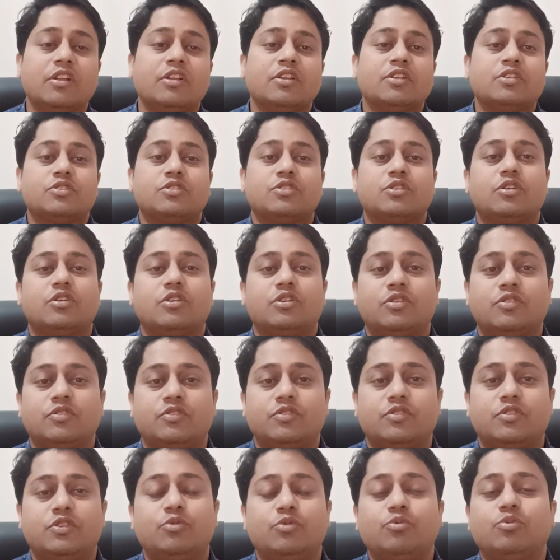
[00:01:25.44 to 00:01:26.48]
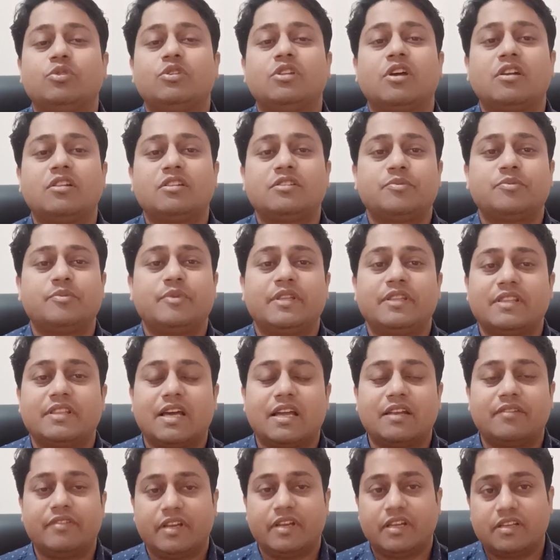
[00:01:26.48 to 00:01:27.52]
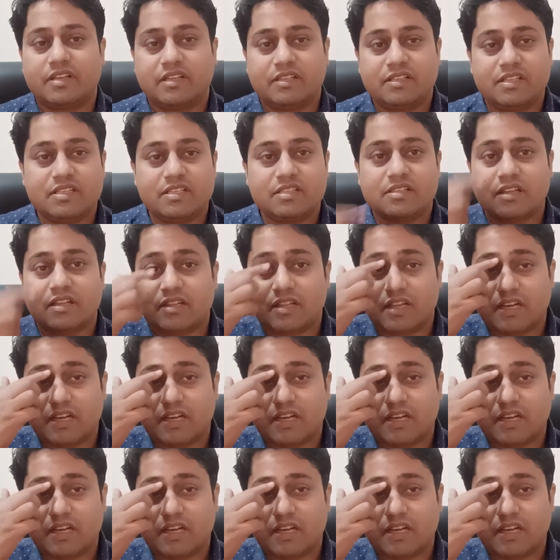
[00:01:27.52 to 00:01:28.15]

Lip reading: So you will not be in that very condition.